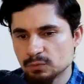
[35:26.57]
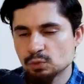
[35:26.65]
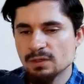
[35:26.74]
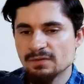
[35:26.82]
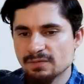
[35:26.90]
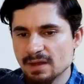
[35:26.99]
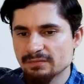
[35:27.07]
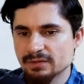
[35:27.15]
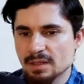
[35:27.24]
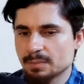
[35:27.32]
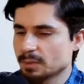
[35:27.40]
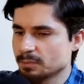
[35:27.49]
25
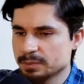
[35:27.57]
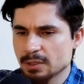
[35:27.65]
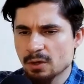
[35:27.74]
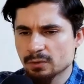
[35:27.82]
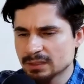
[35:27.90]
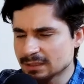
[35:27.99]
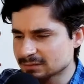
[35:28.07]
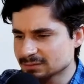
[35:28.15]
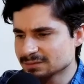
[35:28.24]
and up. Below that,